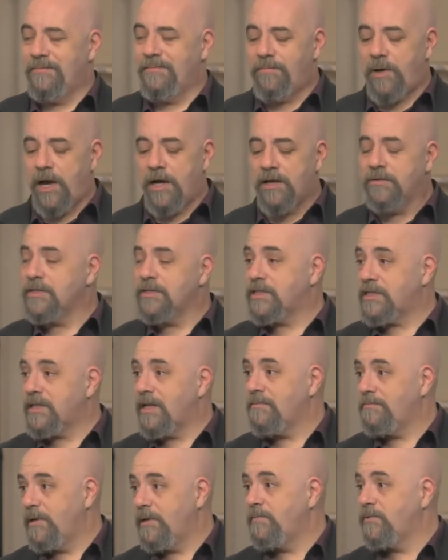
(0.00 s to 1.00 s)
But I
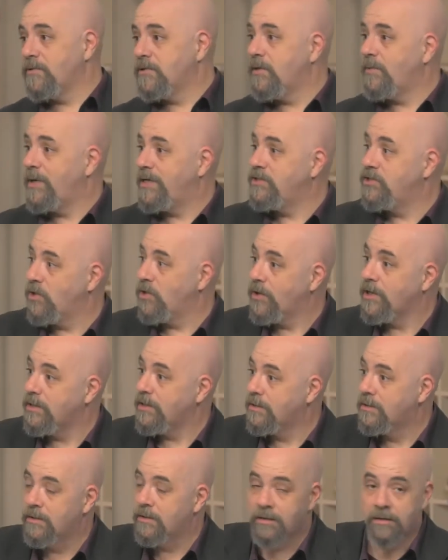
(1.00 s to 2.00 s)
understand people do enjoy
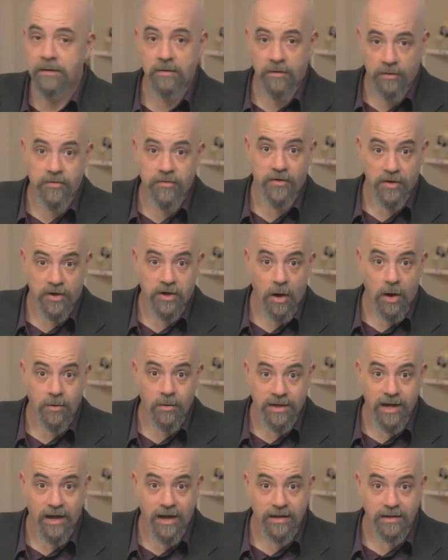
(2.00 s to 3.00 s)
the
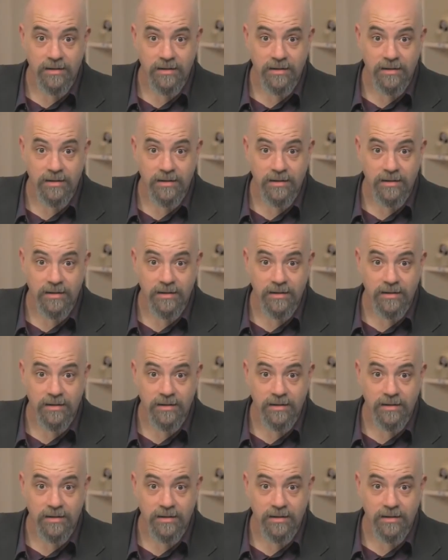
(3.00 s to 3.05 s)
cocaine.